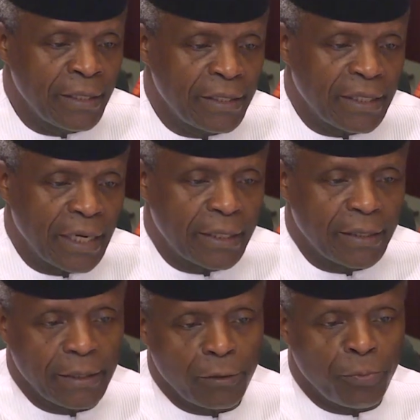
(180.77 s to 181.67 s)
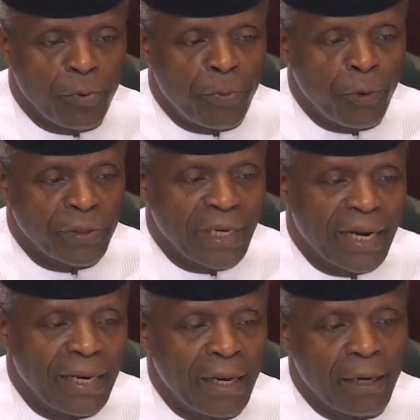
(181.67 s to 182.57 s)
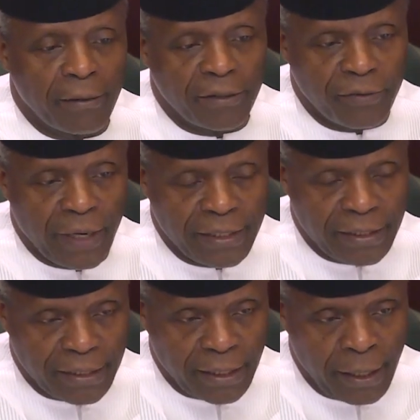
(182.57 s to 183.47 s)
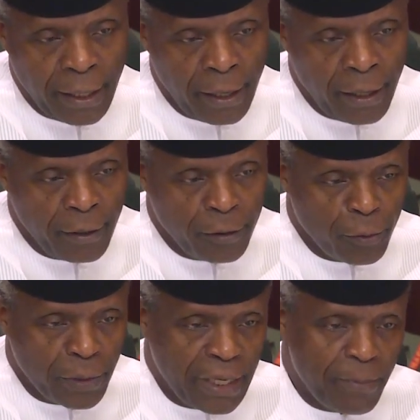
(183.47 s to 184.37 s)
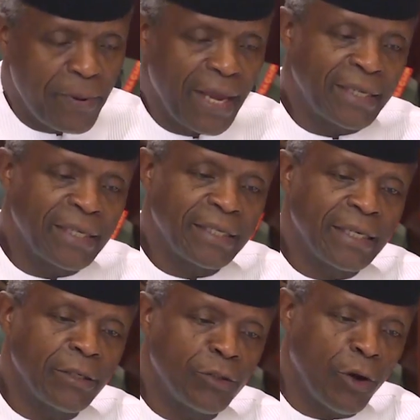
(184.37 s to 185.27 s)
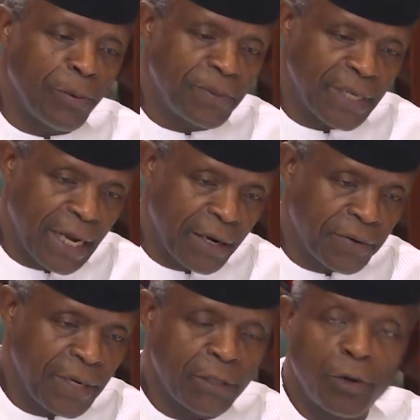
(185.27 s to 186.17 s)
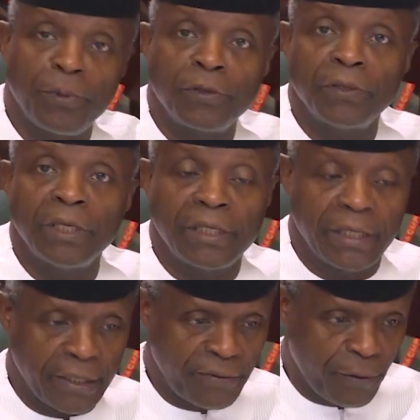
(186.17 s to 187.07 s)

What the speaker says: Six, to propose a clear-cut strategy to keep existing jobs and create opportunities